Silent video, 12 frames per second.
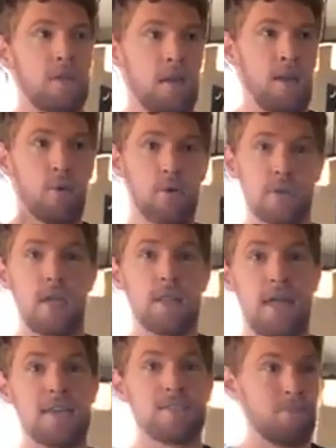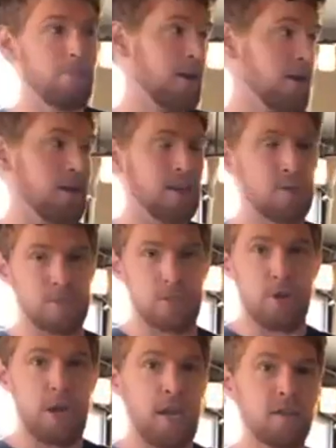I'm holding a glass of beer and it was
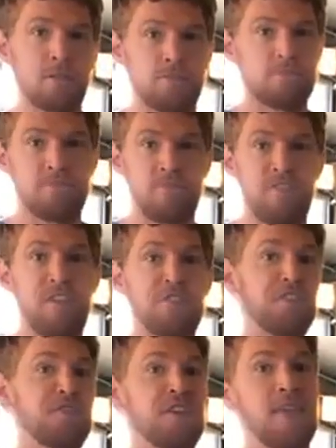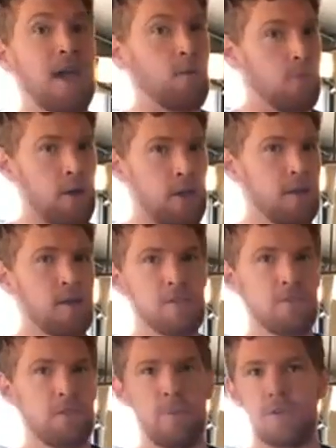grained 50 feet that way.
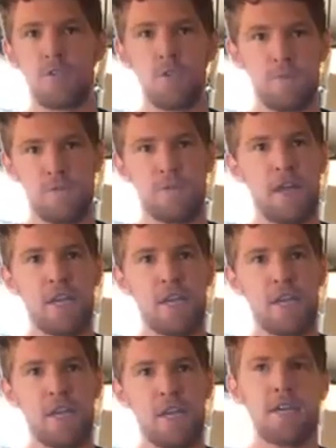So the beer's super fresh.